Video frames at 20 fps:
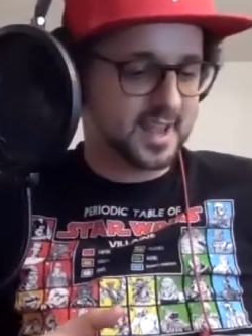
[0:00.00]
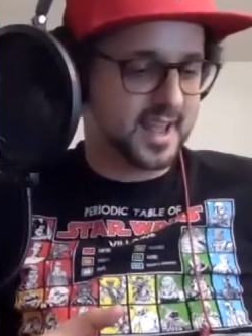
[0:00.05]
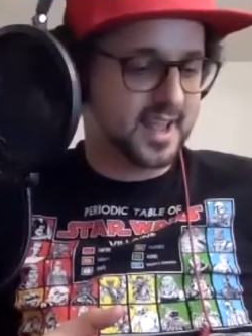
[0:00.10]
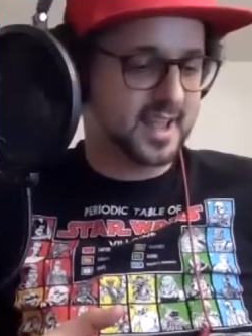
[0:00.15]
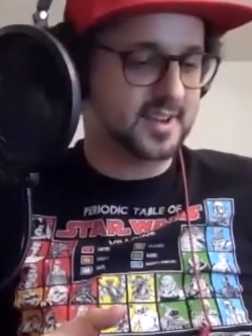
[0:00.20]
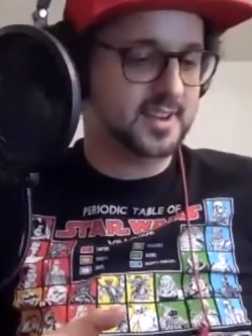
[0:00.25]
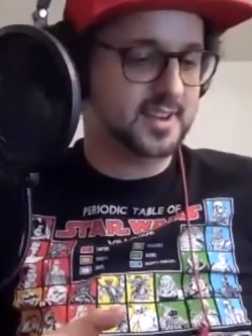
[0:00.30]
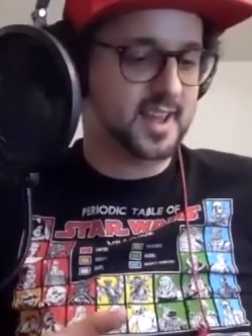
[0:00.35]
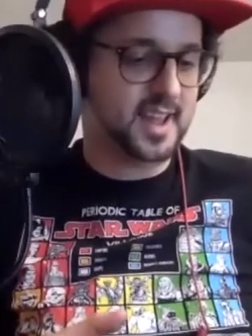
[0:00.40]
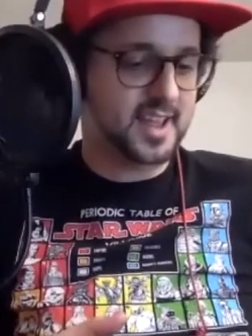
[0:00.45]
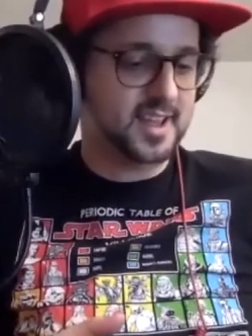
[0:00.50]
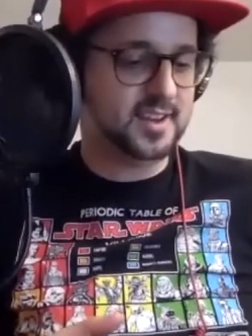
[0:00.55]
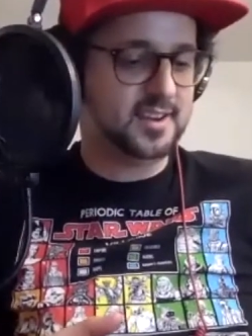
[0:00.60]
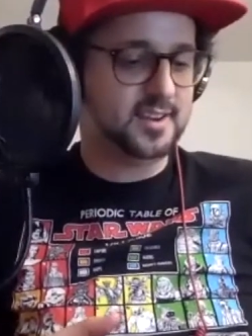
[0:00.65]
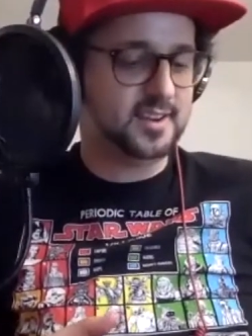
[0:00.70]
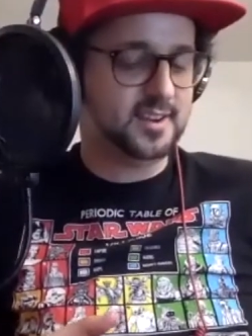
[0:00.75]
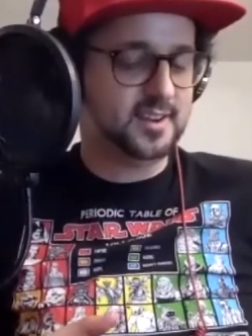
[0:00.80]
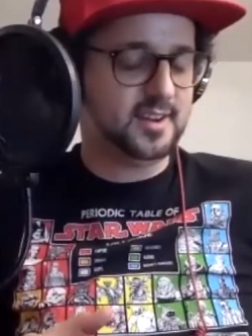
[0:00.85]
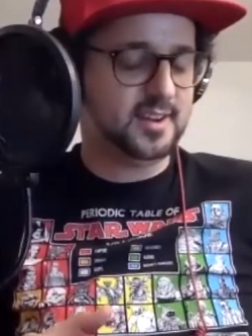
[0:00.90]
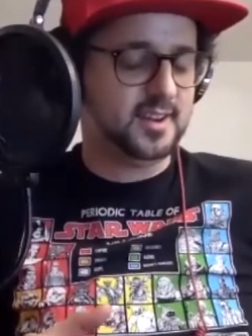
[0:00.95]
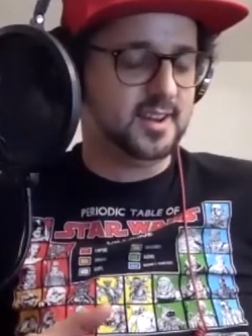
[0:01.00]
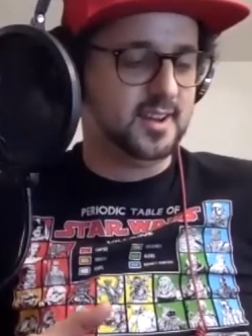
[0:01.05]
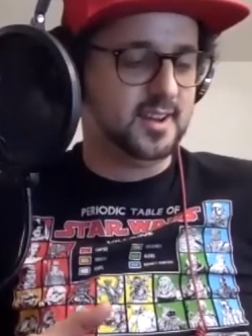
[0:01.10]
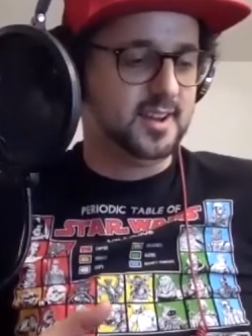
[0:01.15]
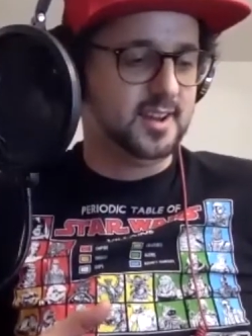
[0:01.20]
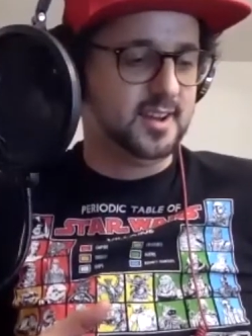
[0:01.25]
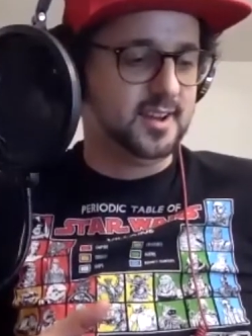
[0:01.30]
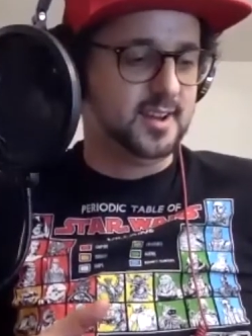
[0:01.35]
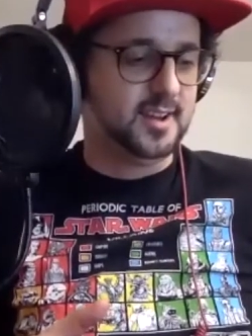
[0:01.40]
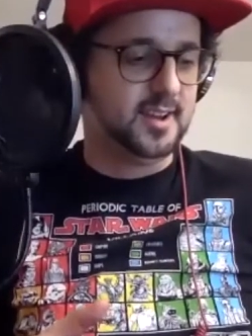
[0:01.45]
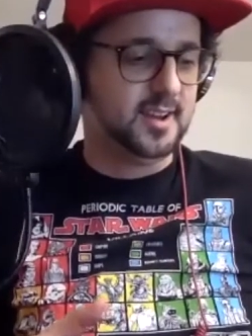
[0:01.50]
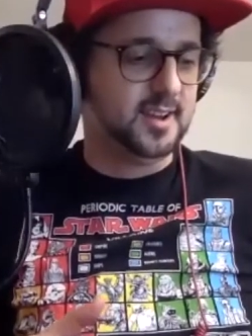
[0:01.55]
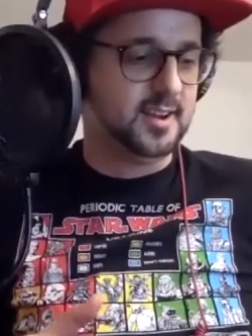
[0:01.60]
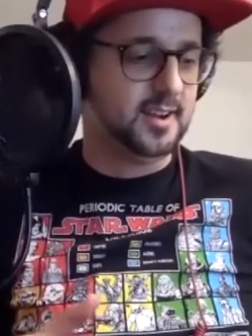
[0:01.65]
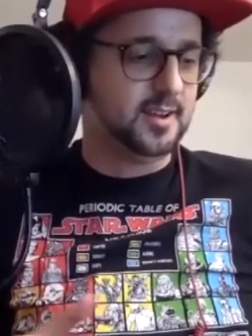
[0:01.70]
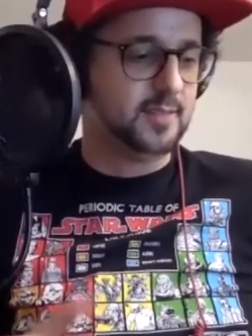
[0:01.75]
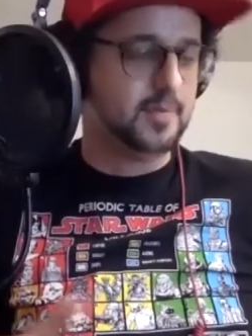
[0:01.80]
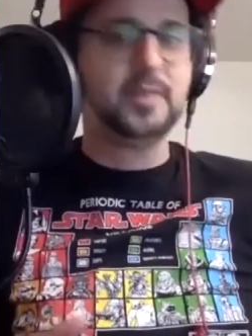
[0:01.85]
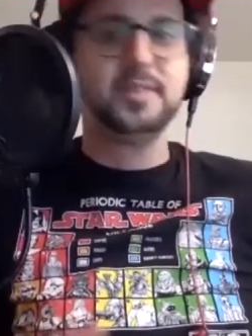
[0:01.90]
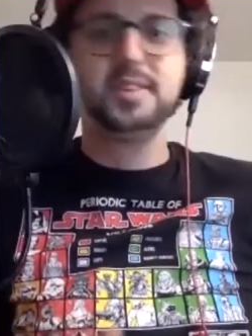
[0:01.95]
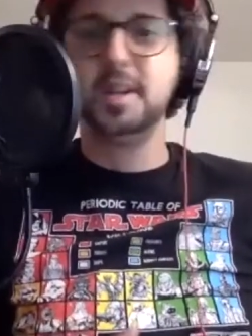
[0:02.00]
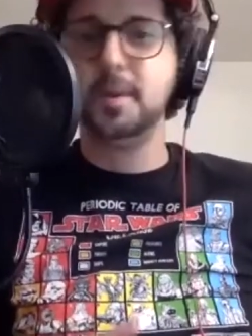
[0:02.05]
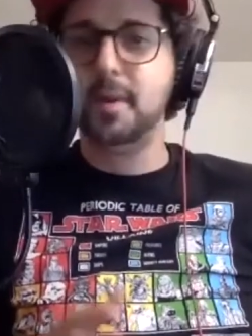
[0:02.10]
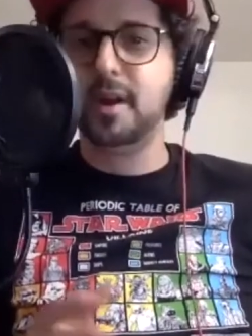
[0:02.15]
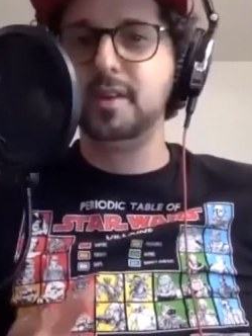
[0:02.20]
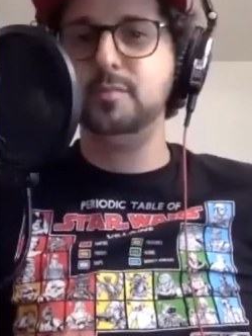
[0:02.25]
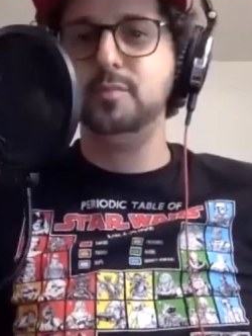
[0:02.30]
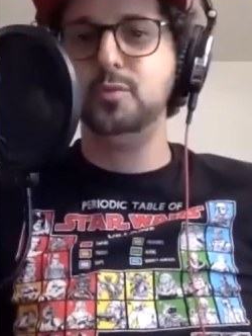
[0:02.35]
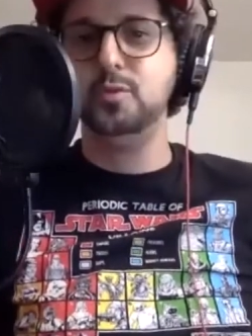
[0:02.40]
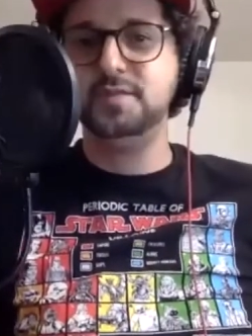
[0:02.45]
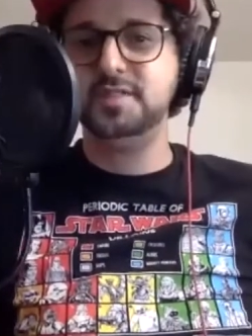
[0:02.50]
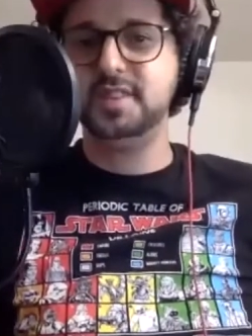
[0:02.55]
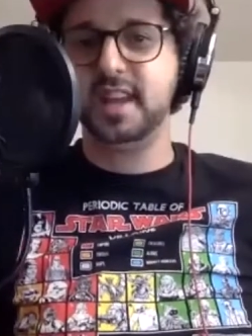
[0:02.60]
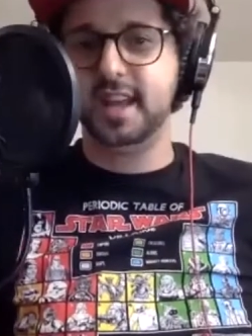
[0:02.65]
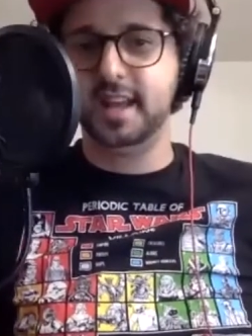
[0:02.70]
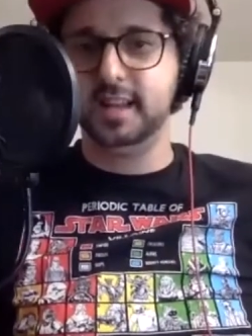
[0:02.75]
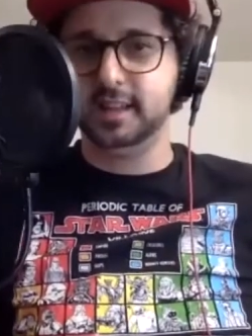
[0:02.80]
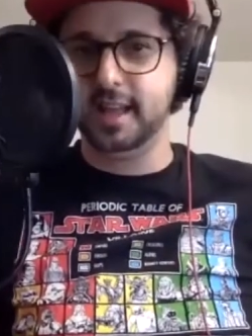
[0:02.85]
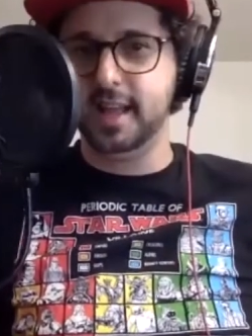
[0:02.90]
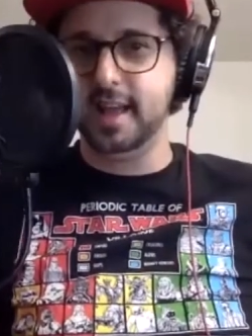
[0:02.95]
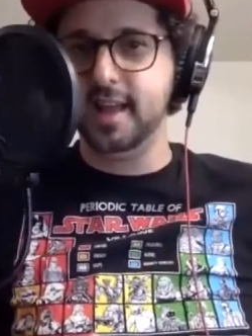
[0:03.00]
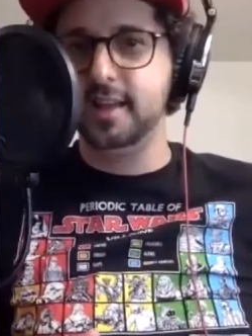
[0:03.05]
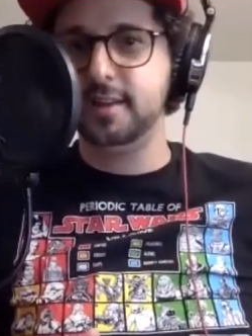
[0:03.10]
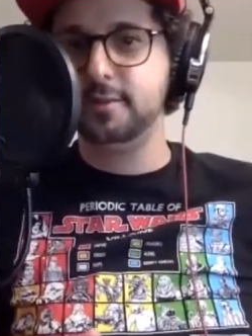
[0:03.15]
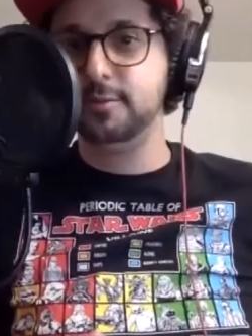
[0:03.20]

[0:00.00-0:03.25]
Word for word: and in around the time I had moved to LA,